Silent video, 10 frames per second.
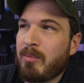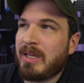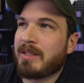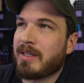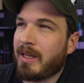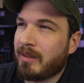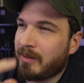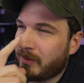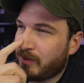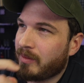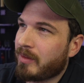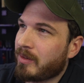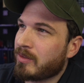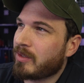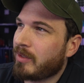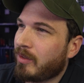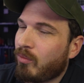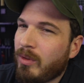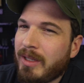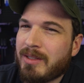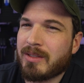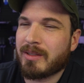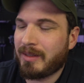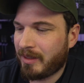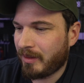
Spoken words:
being said, there's really just